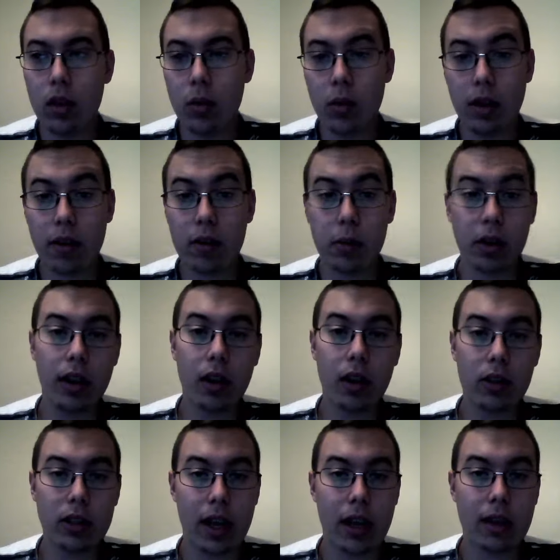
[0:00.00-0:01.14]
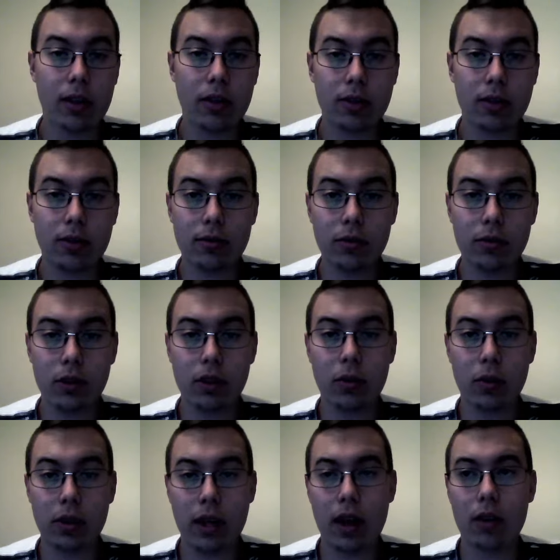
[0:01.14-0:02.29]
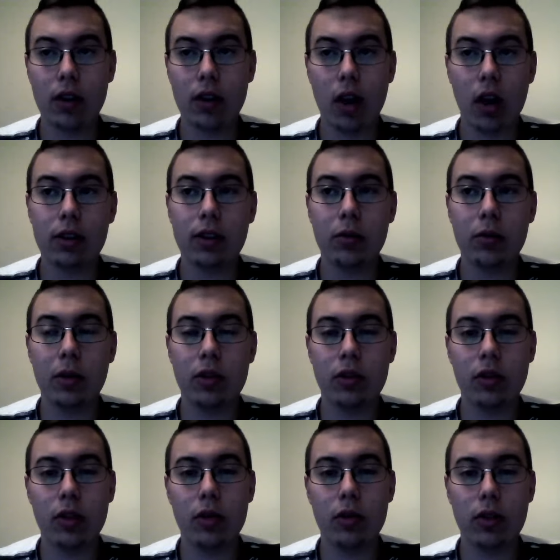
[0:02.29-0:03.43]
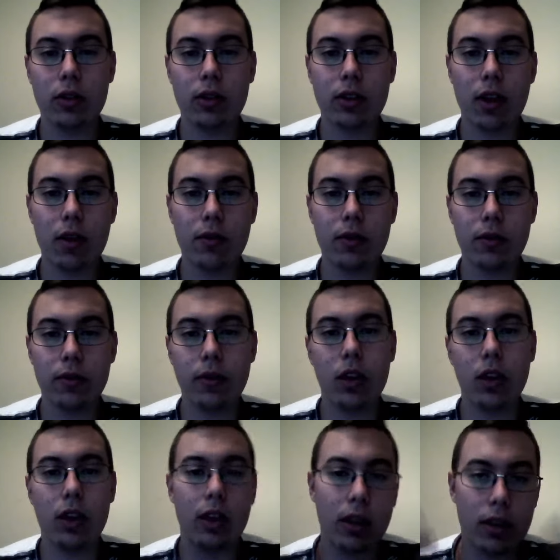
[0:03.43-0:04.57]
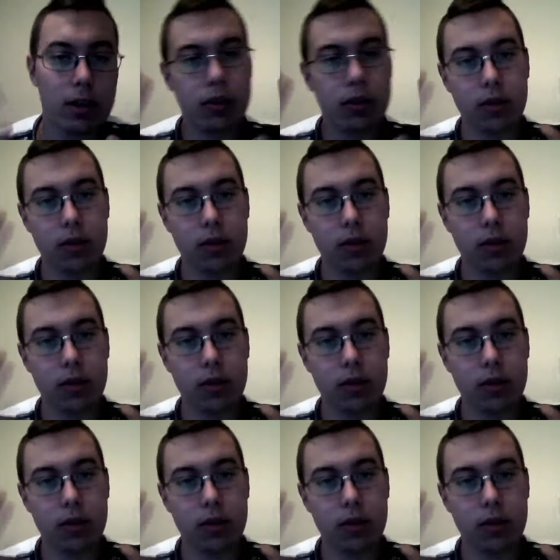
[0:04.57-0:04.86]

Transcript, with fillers: what everybody else has just without the awesome intros and stuff and funniness.